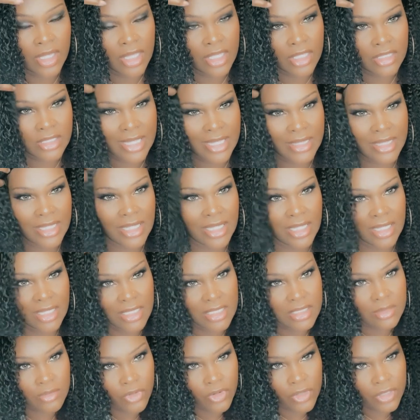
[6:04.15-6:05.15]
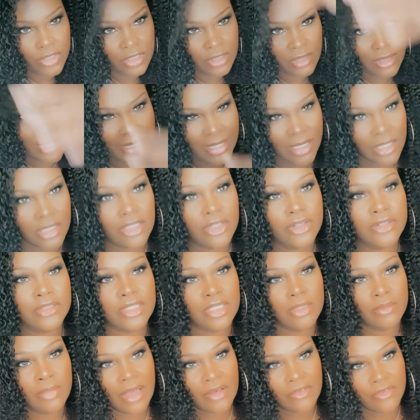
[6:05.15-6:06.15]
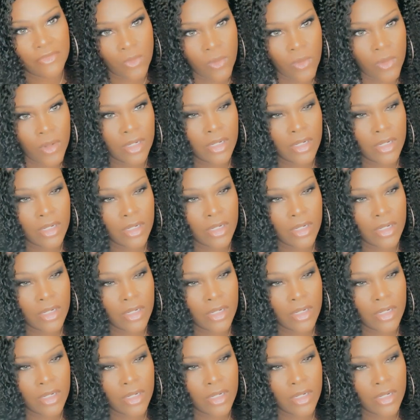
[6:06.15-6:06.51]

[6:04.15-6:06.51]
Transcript: So I think it is more so like a 13 by 4.